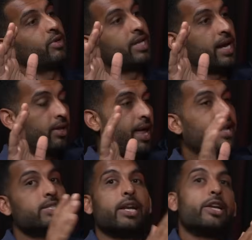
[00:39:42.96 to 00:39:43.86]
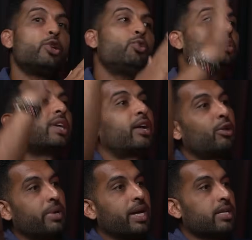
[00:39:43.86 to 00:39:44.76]
the cycle ends and a new
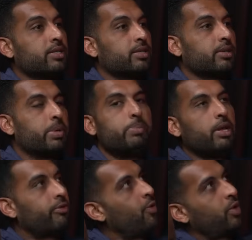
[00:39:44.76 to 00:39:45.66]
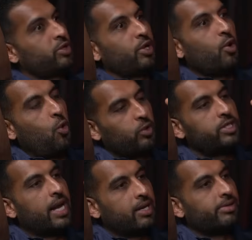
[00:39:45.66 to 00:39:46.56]
cycle begins. People are focused on the
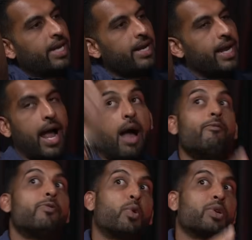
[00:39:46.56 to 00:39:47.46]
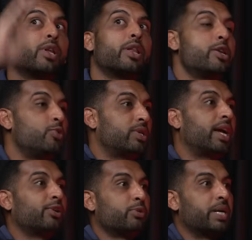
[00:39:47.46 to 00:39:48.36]
old cycles ending. I'm focused on the new
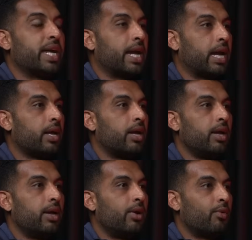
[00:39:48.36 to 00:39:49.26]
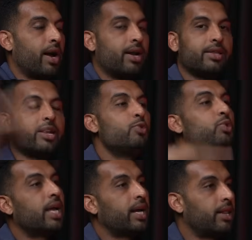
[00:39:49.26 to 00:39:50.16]
cycles beginning, right? The
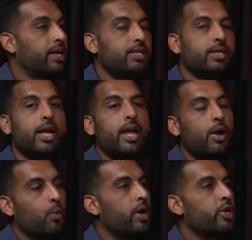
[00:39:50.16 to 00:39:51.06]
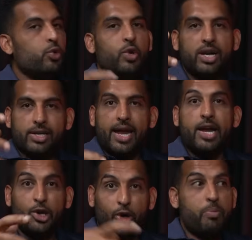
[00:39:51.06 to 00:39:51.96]
new cycle is where you can
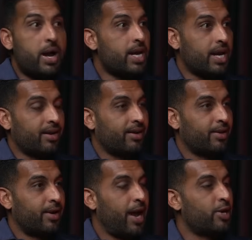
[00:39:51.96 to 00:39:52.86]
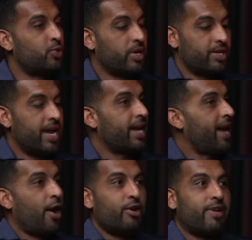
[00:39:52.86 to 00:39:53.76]
take your money and you can take
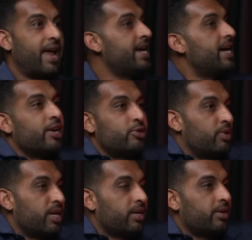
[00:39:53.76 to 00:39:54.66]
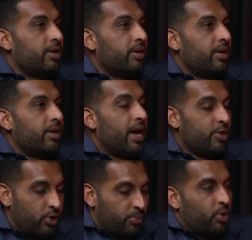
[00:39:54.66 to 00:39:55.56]
it out of any country
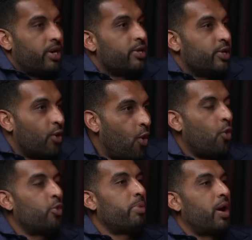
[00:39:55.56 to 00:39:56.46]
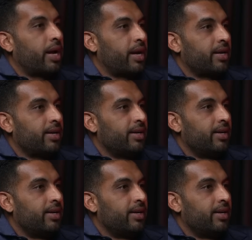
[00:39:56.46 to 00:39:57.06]
and you can put it into your own pocket.